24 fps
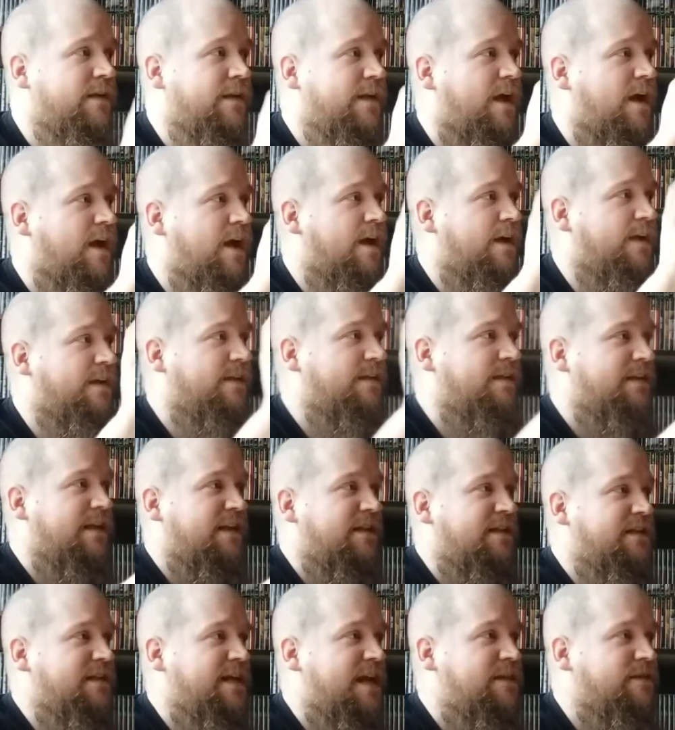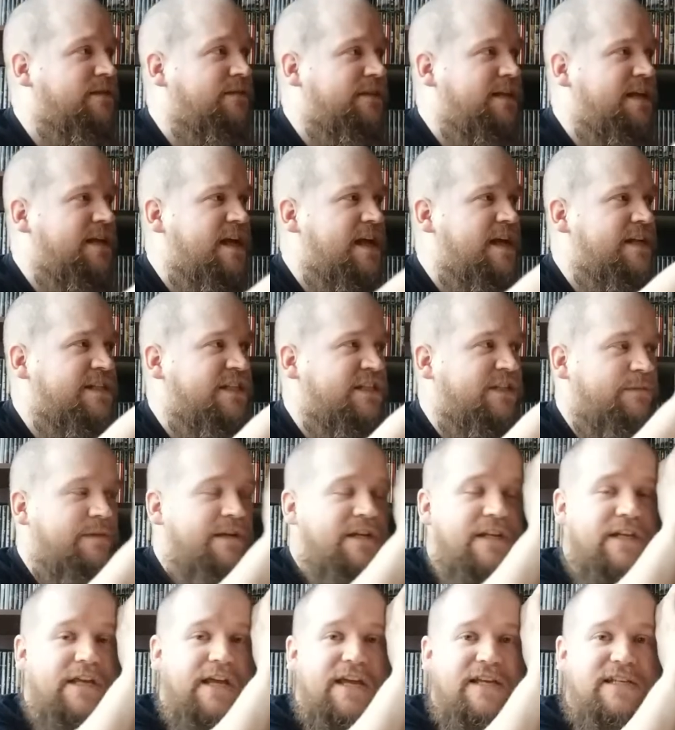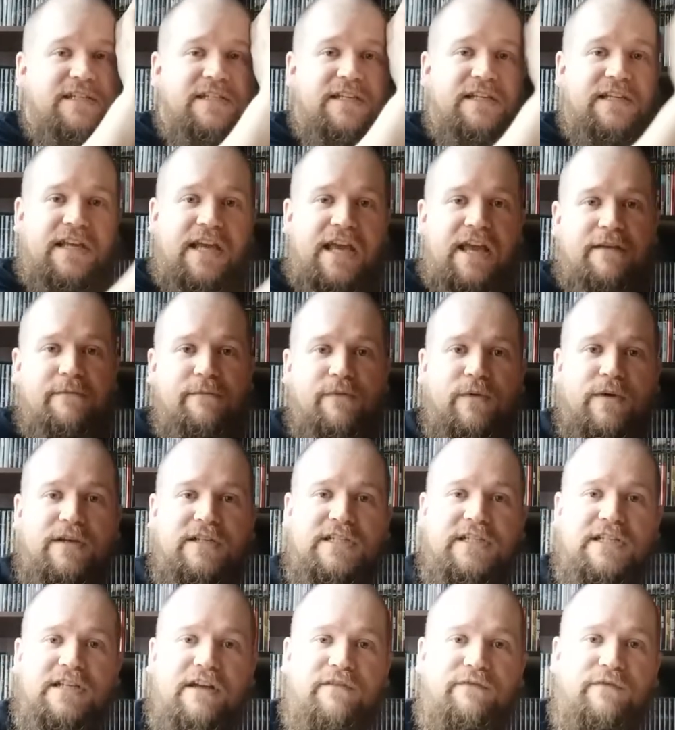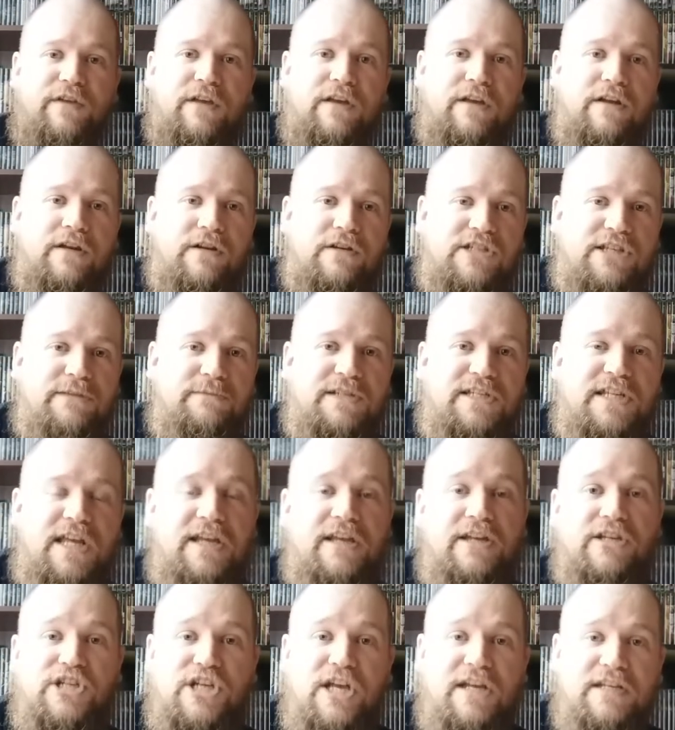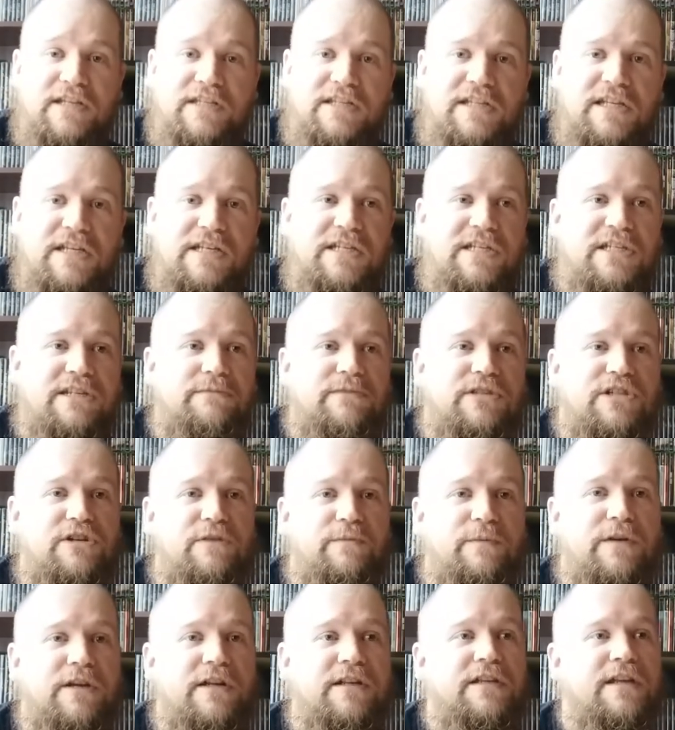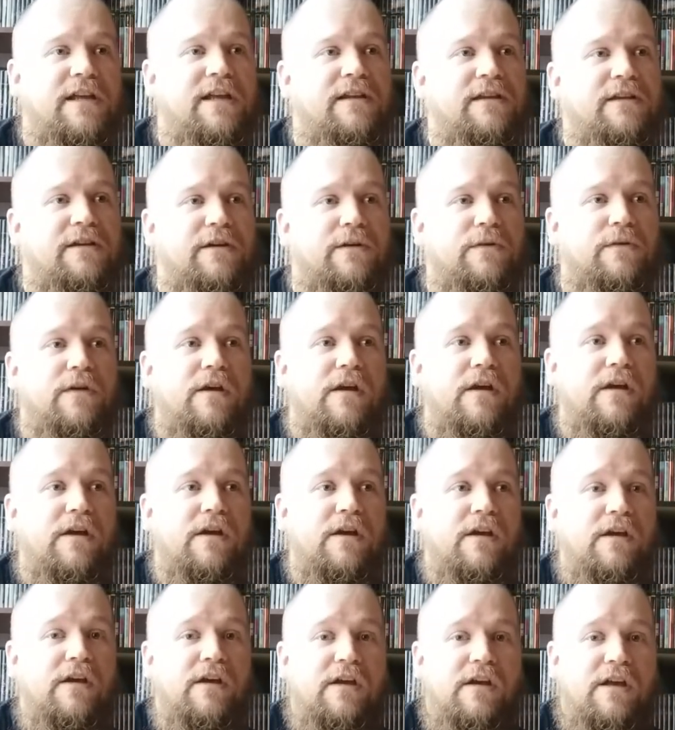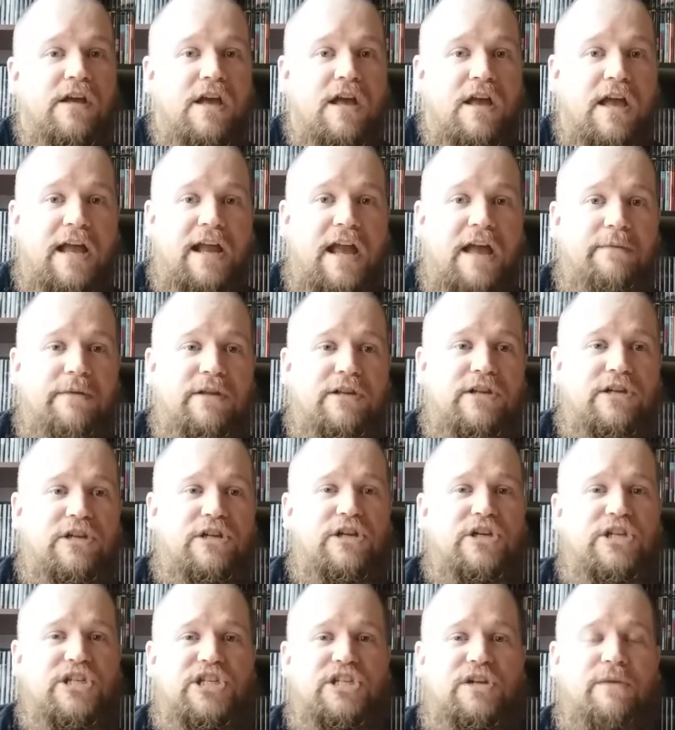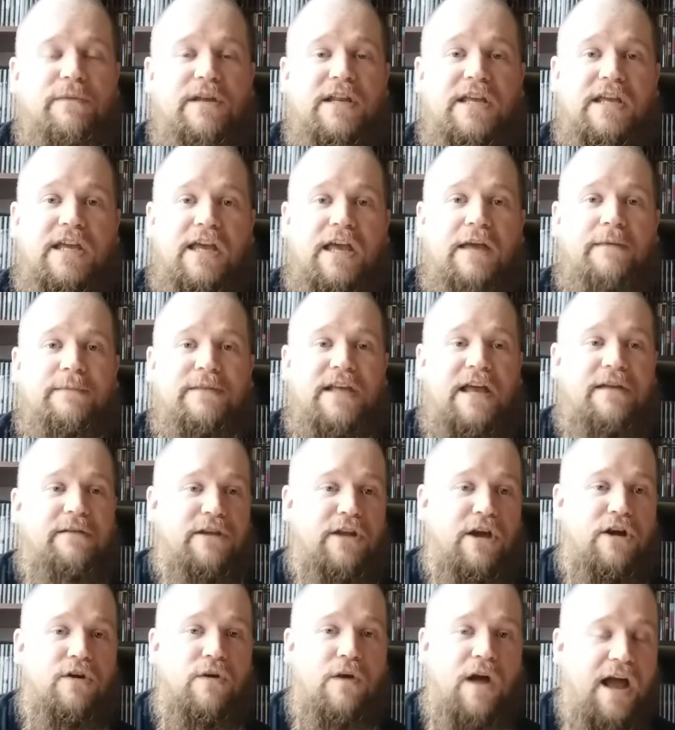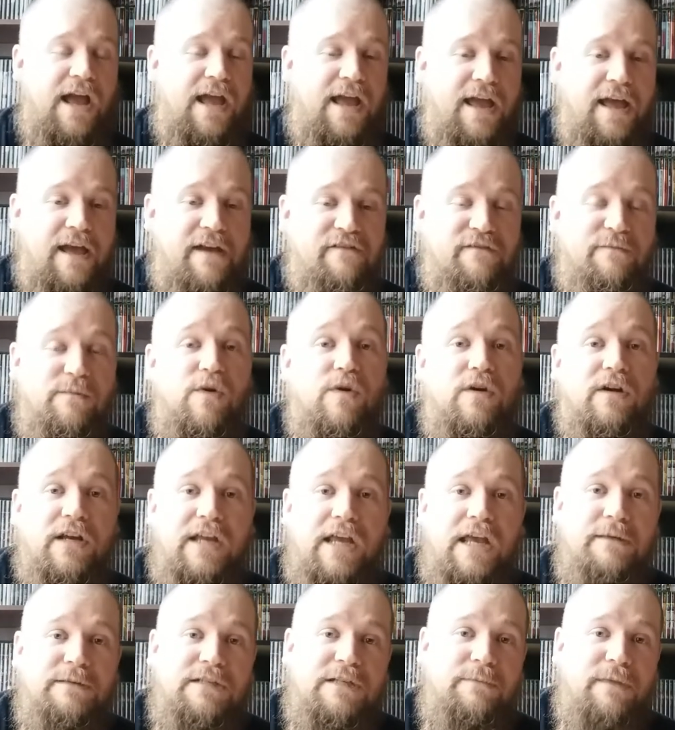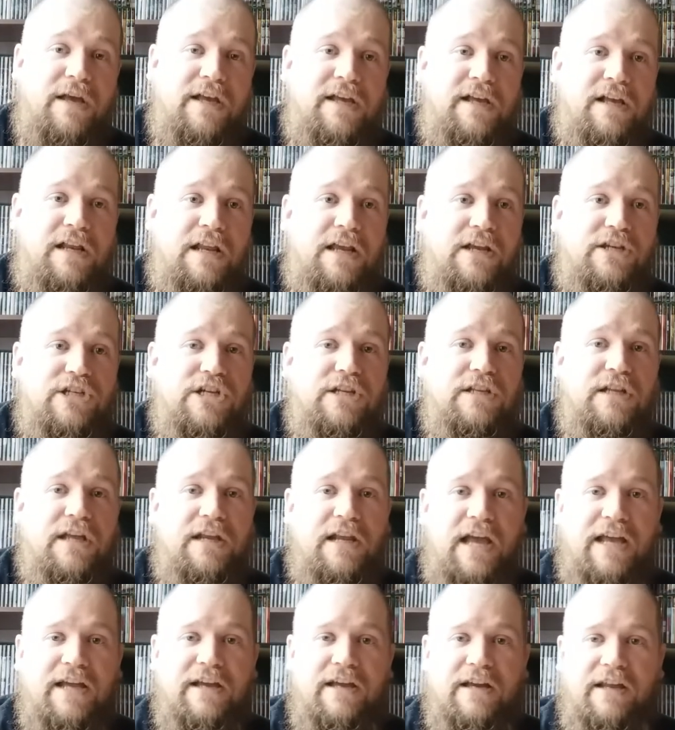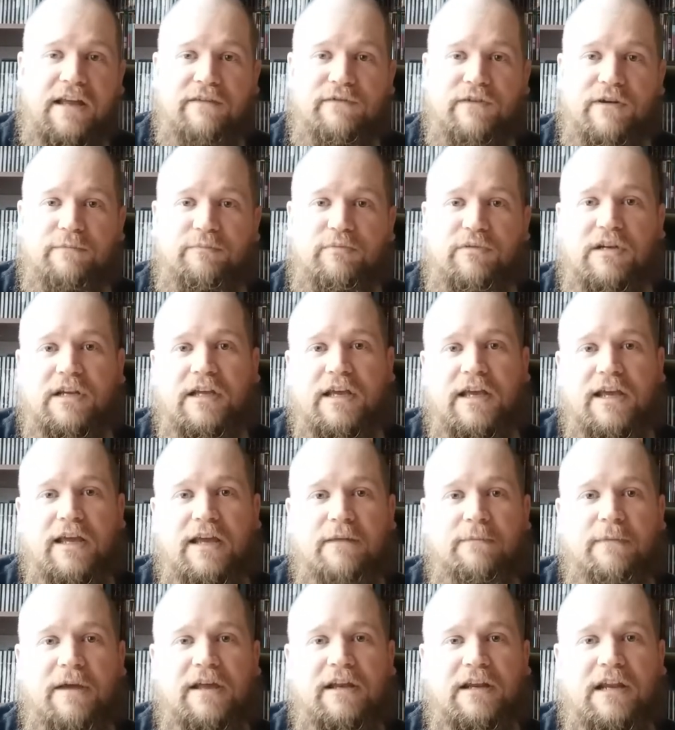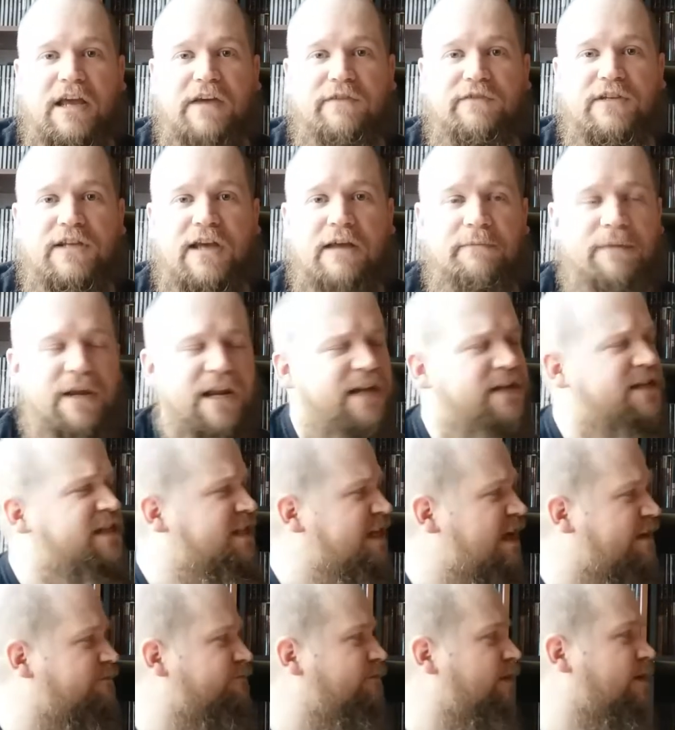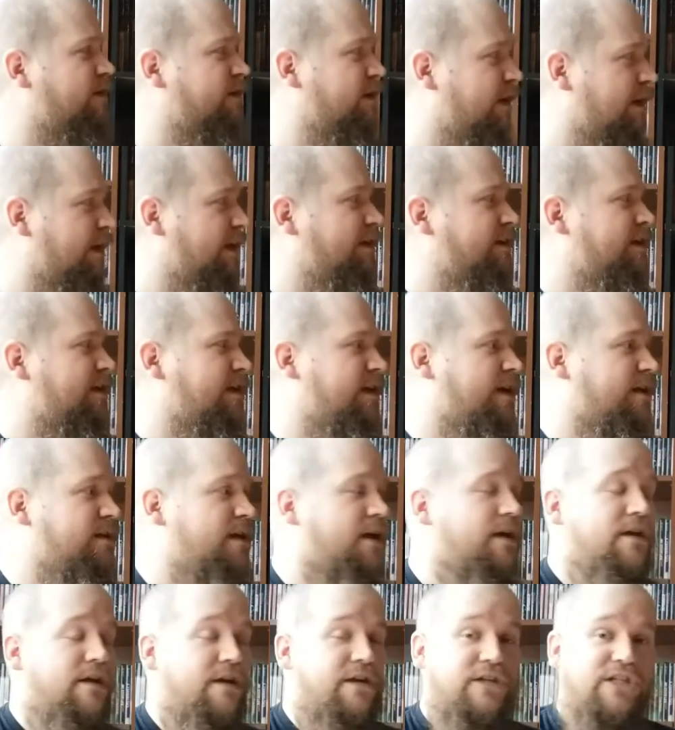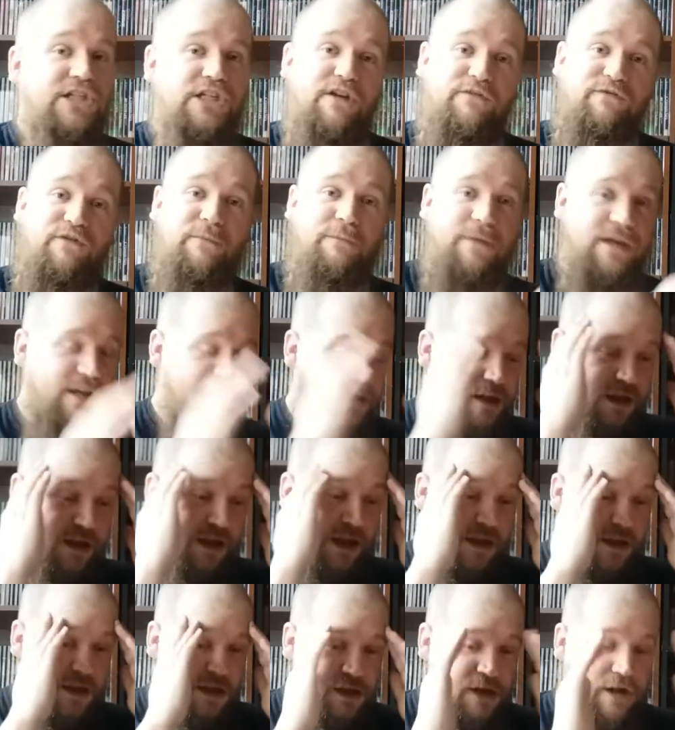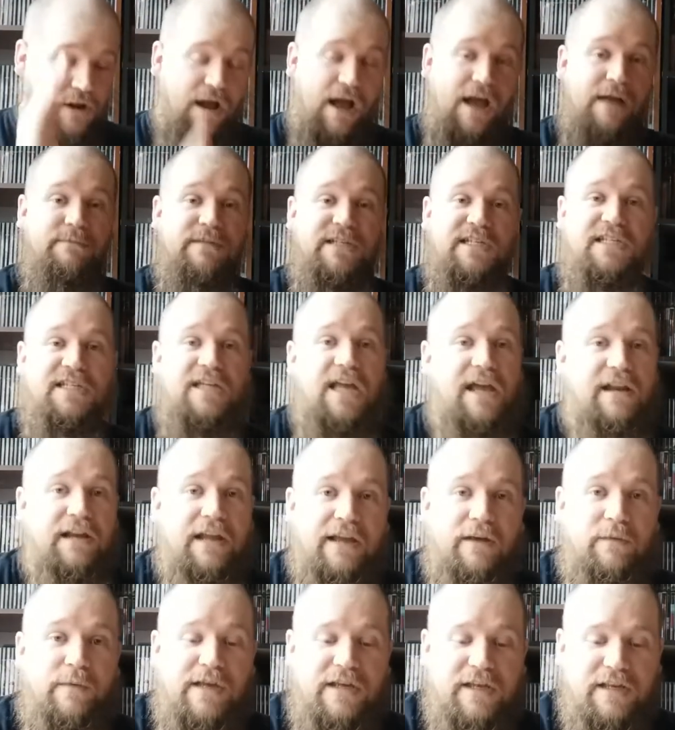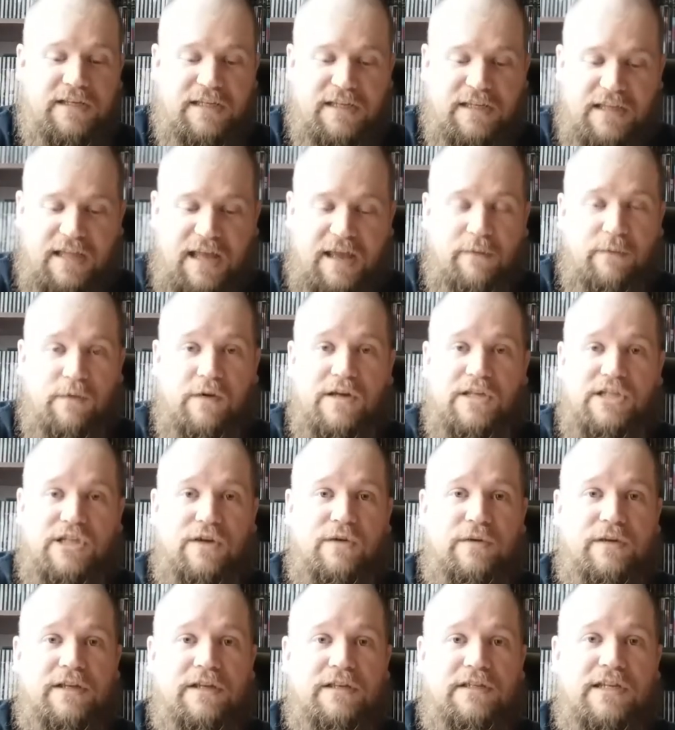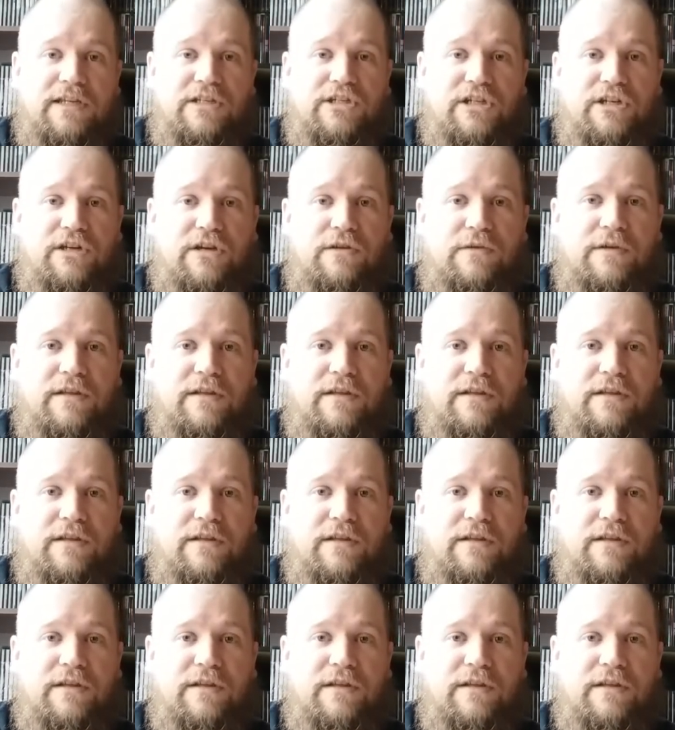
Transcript: uh, Nintendo DS, 3DS, and Game Boy stuff here, some Sega Genesis, some Super Nintendo, like, I mean, there's just so many games. I know I have more games in my collection than I could ever play in my lifetime, but I just have fun collecting it. So for me, you know, I'm set. Like, we get to that where it's only digital